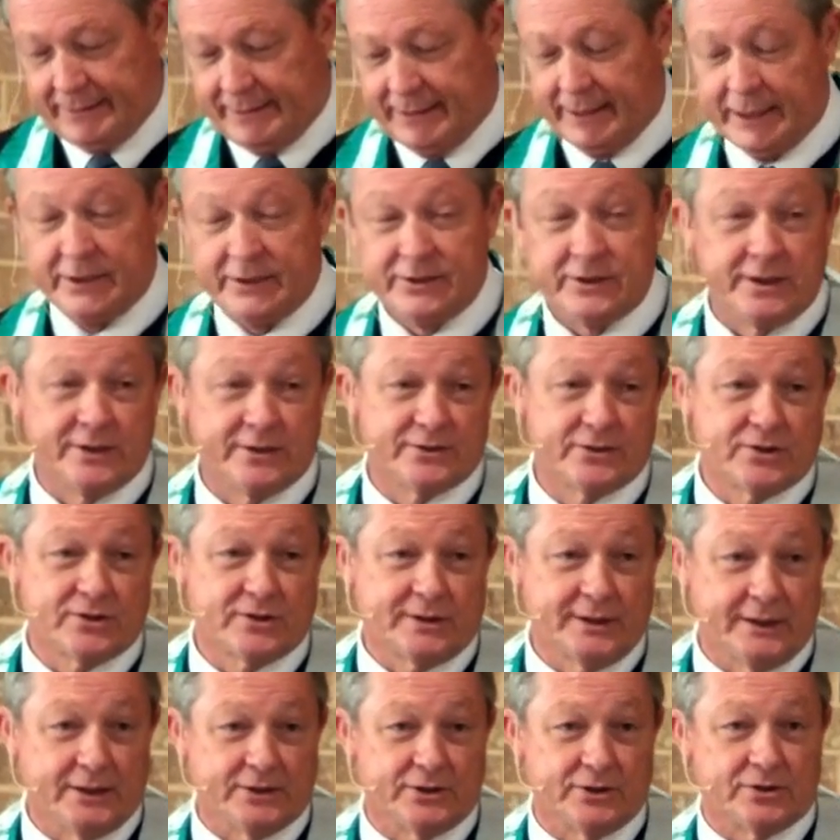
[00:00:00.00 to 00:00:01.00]
and Jesus
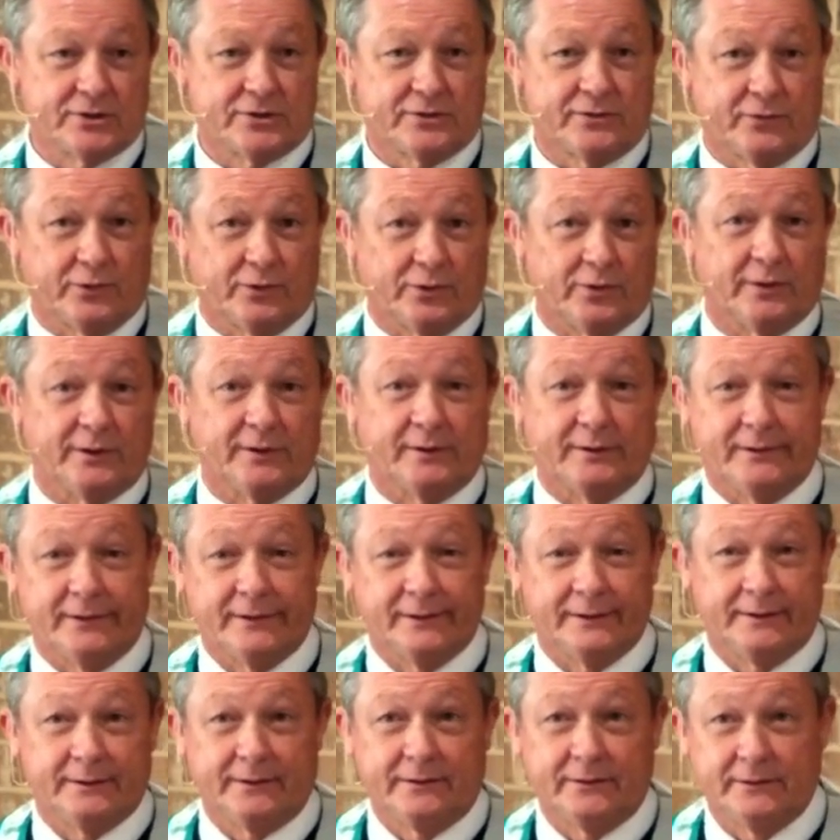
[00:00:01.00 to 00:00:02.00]
teaches for
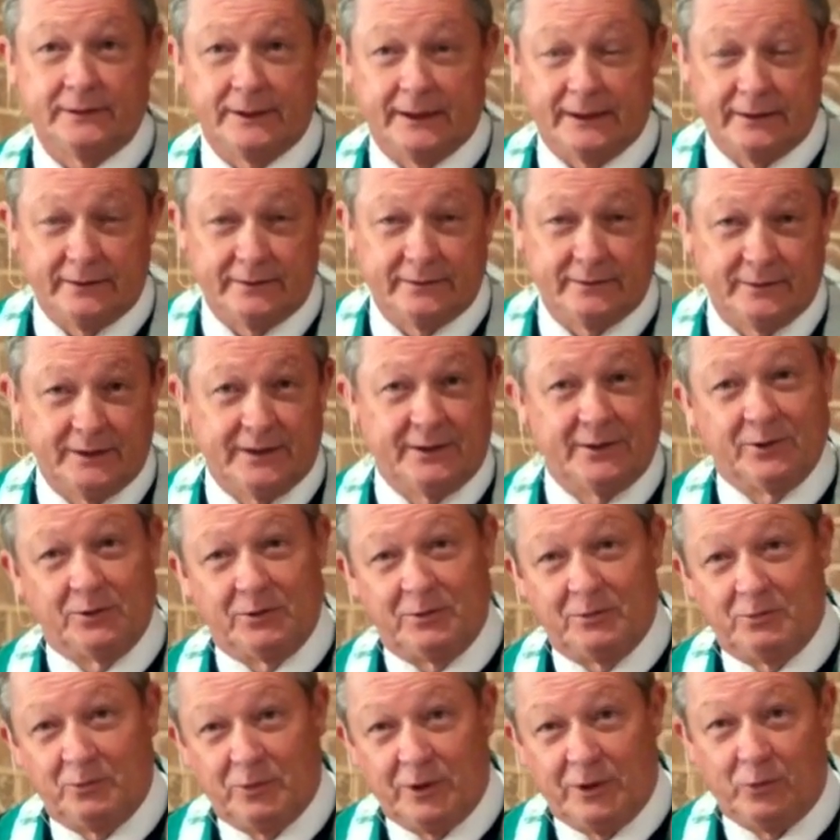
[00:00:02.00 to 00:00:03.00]

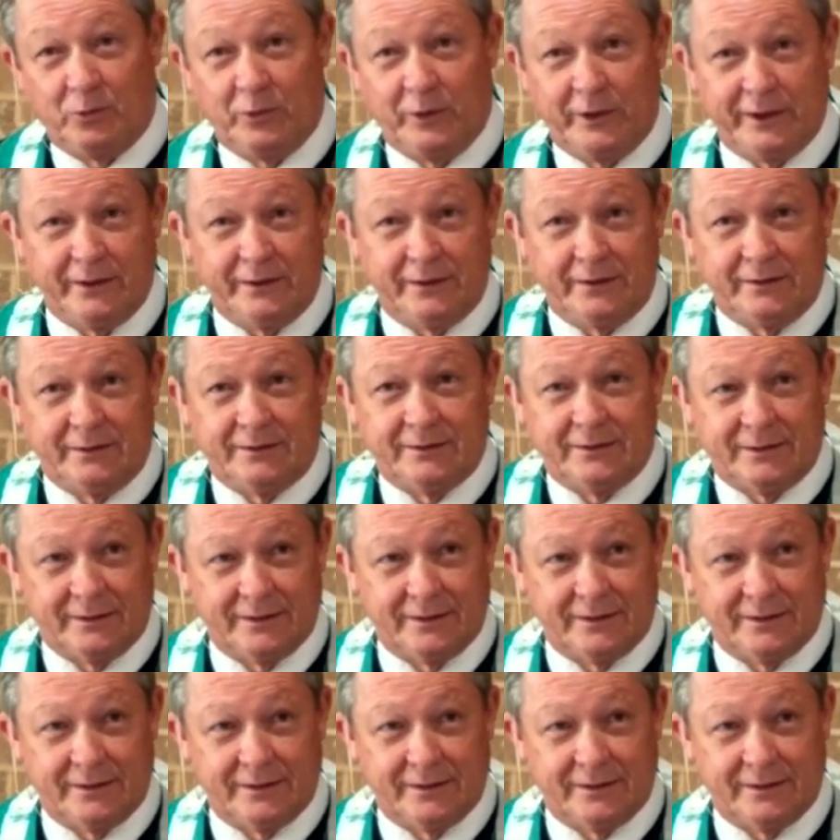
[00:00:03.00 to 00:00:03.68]
what we